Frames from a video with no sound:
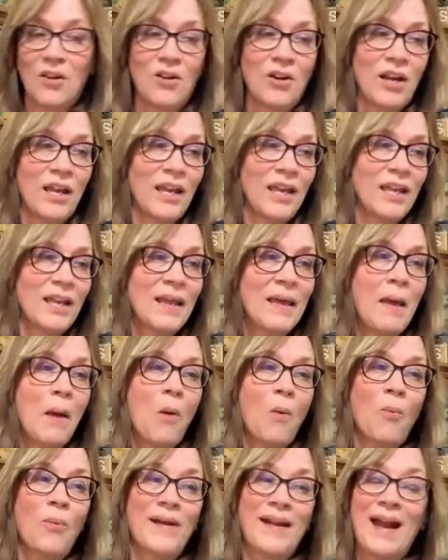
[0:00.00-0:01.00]
All right.
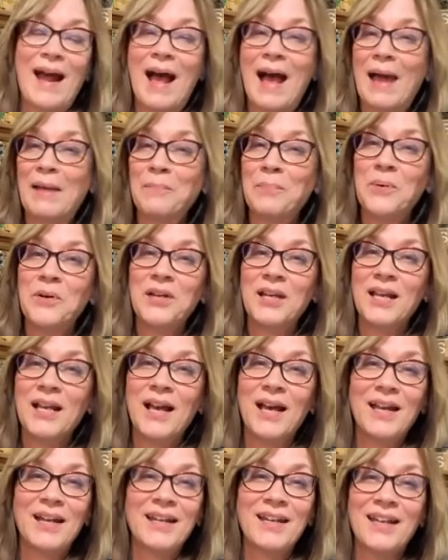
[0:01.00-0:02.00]
What I'm putting
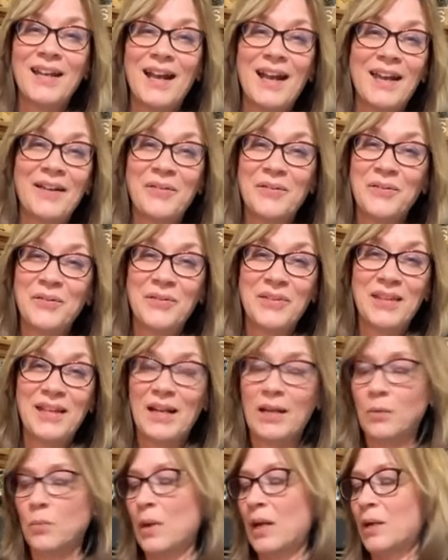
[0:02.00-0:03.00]
on it, I don't know
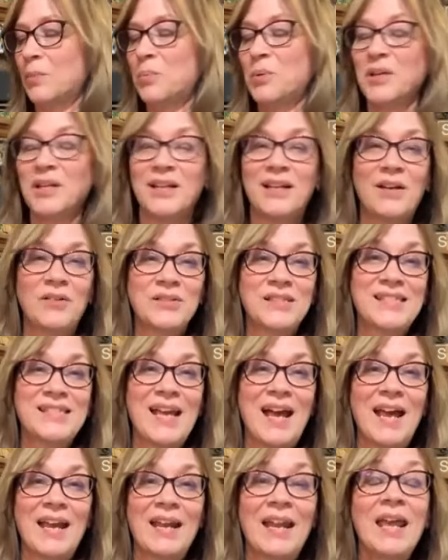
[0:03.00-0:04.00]
that I'd want to put it
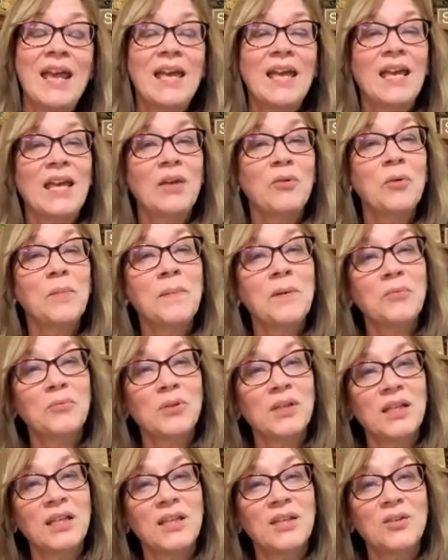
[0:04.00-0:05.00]
outside. It would be
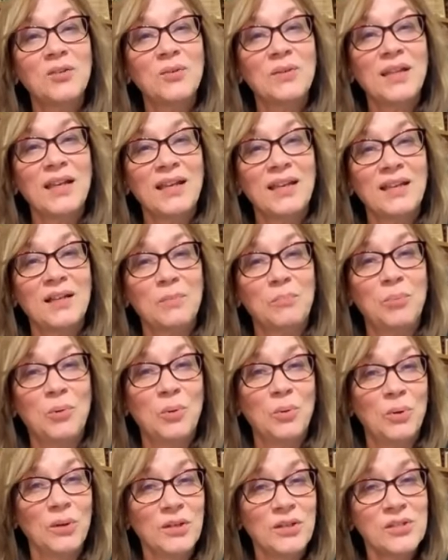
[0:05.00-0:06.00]
really cute like in a
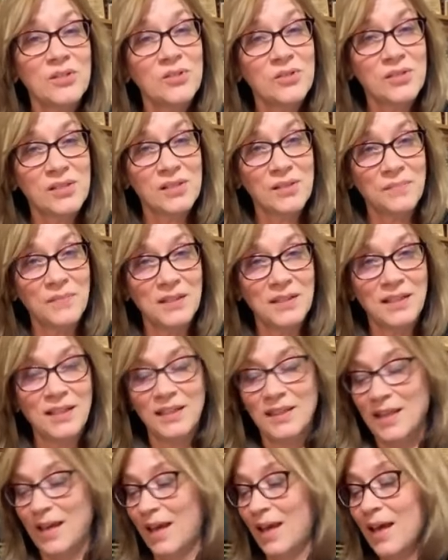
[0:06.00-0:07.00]
porch or something
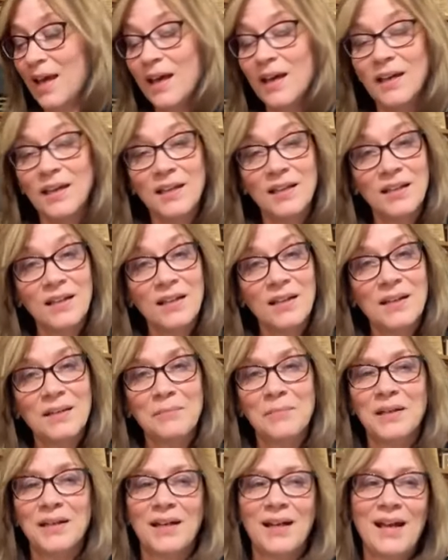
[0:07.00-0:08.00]
like that,
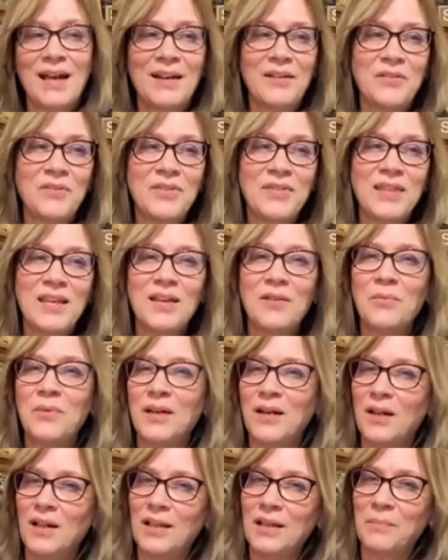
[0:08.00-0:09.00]
but I don't think
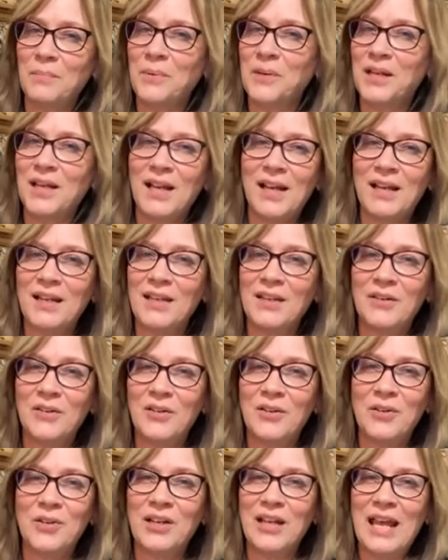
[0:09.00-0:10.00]
what all I'm putting on
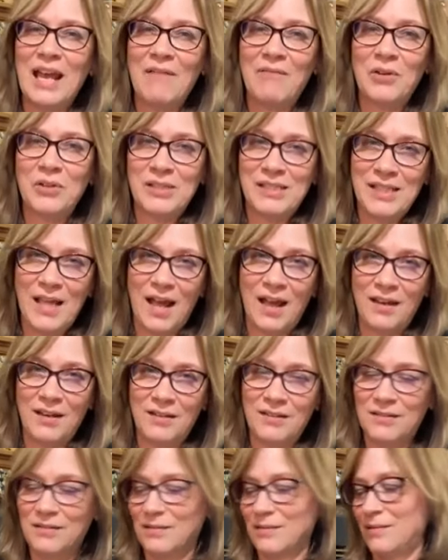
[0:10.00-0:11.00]
here you could have outside.